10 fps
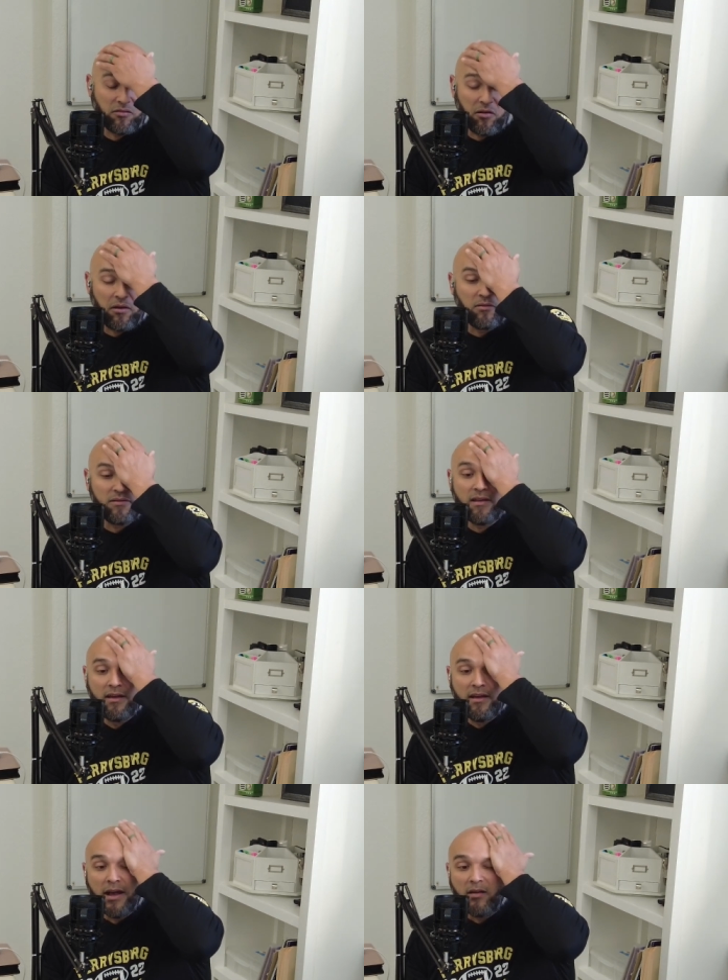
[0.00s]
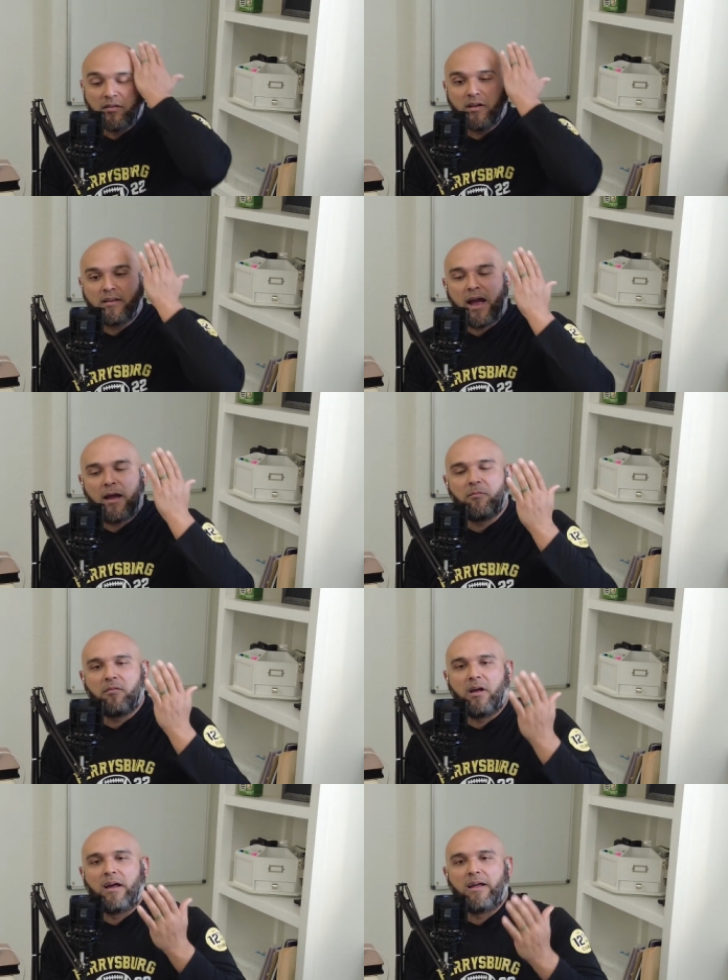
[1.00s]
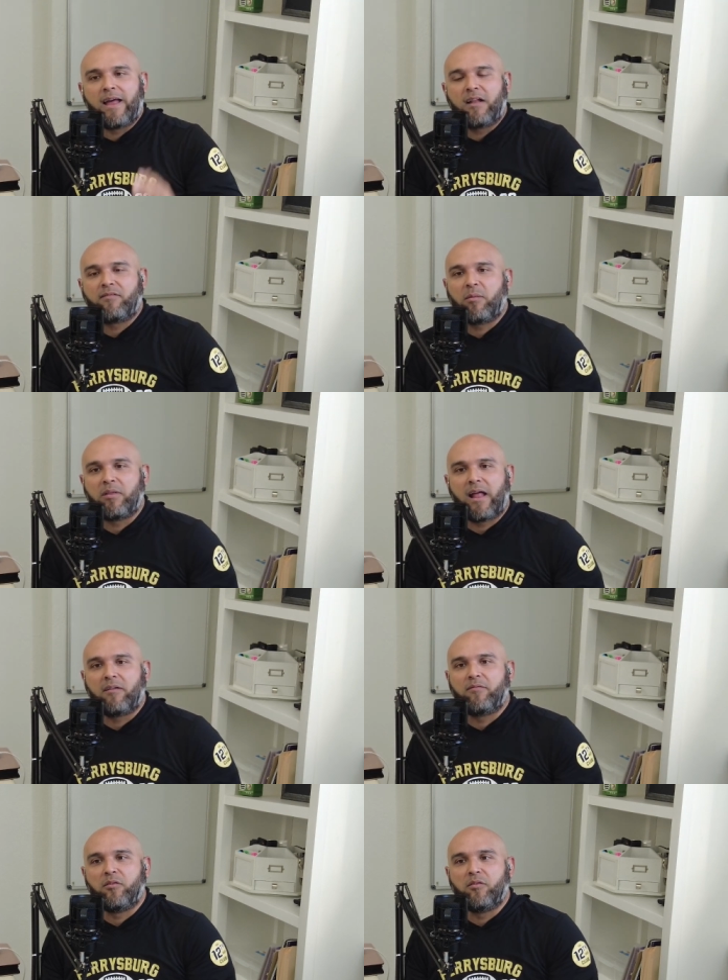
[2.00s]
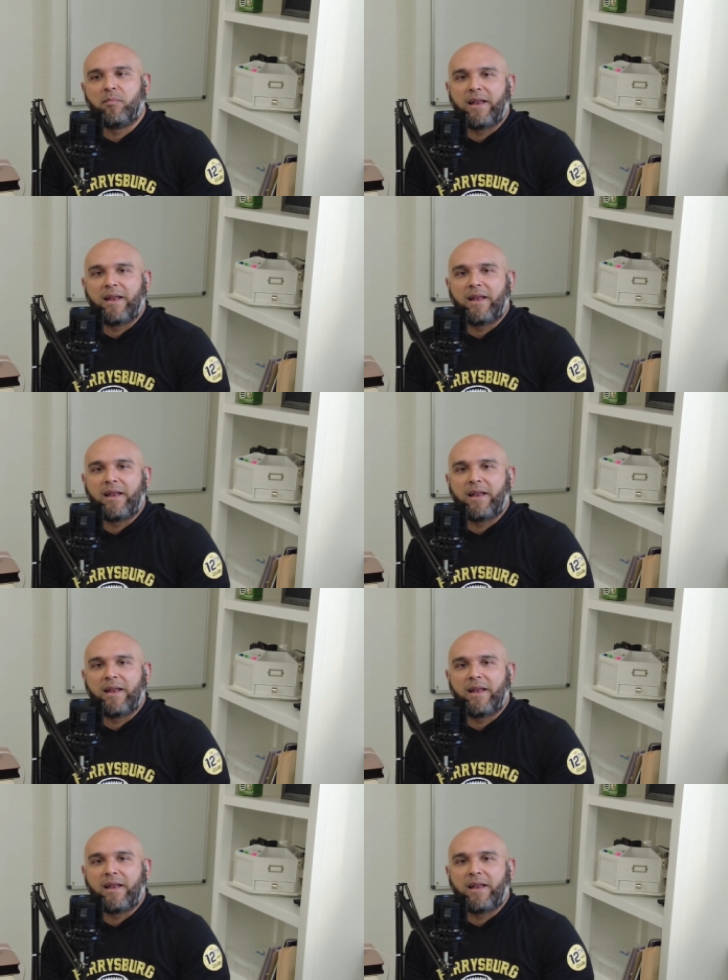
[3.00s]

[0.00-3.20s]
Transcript: So it was it was a good time, uh, a lot of family, a lot of food.